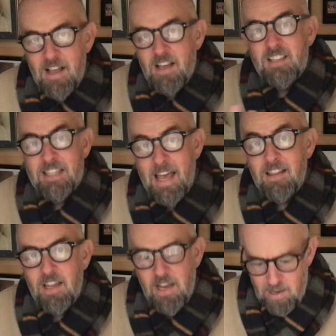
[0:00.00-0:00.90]
set in
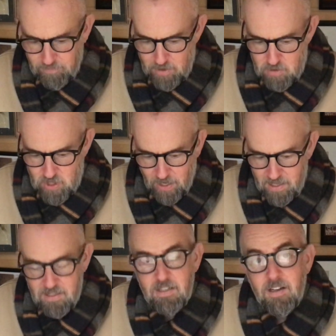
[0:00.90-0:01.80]
the near future,
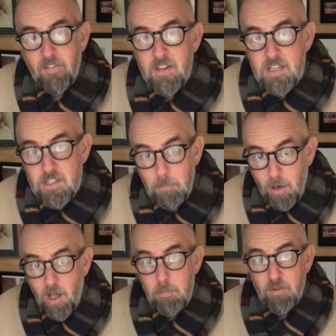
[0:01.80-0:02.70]
and this is the
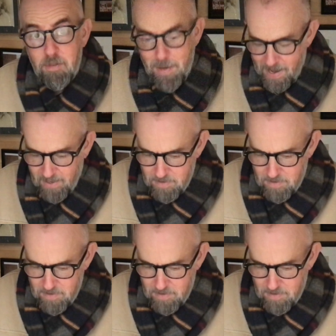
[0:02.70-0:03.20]
blurb off the back.